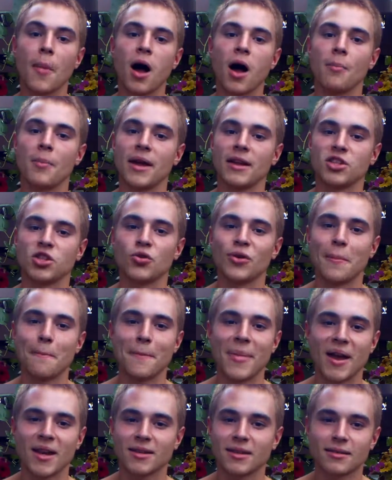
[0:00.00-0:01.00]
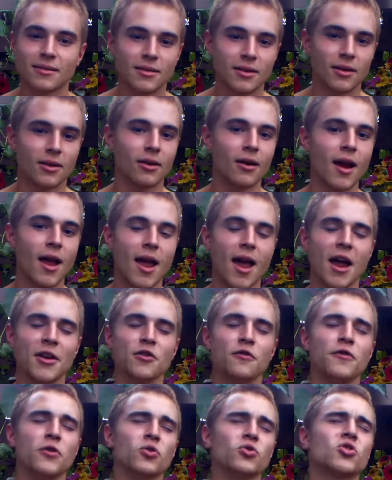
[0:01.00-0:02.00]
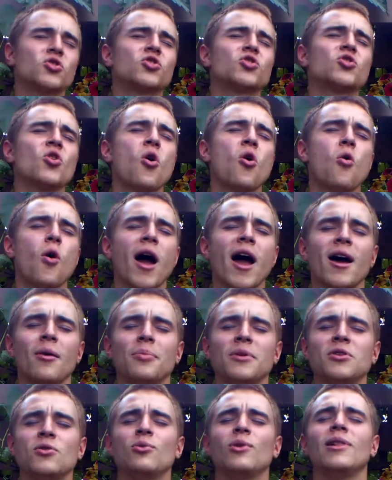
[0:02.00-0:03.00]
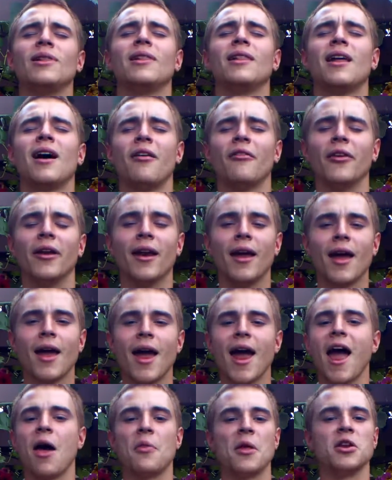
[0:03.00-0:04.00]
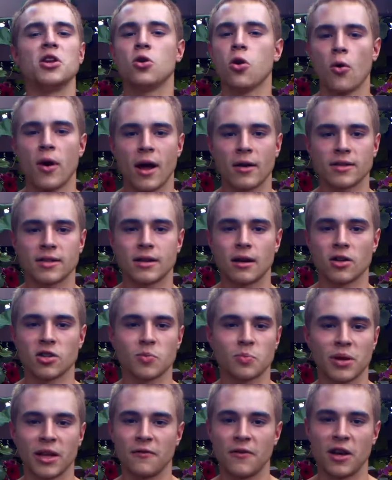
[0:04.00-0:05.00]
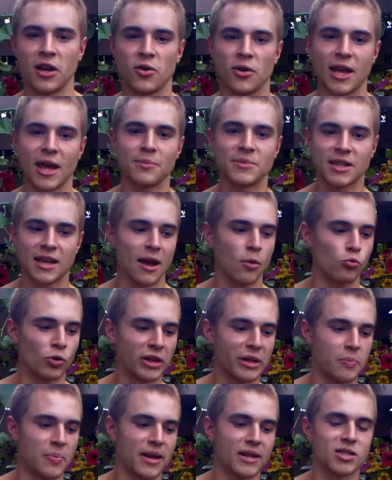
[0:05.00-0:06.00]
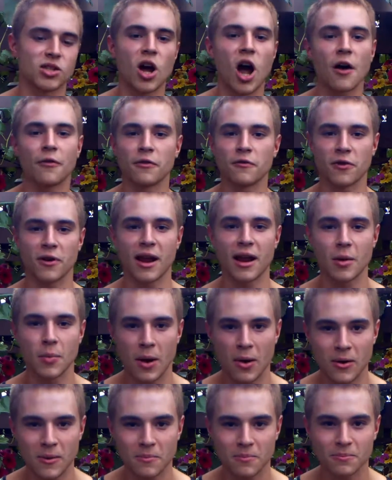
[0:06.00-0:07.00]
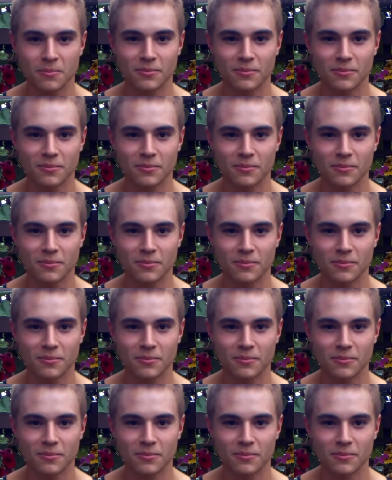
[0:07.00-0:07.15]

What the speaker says: mom makes you an amazing dinner, and you feel so happy, you love it, and then you go downstairs and play video games and get really pissed off and forget about it.